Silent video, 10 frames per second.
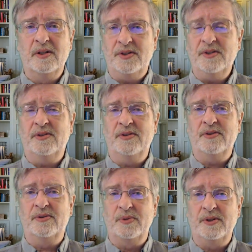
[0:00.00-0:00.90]
Jesus
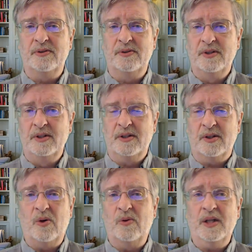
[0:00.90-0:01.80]
is real.
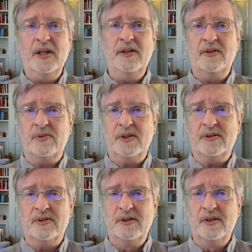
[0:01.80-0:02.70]
The whole thing is
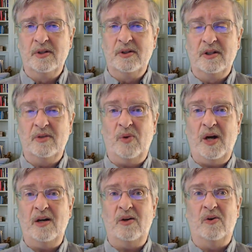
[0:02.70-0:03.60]
real.
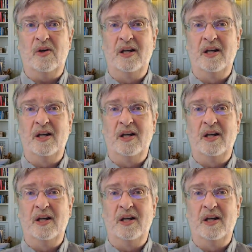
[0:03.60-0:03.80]
Wow.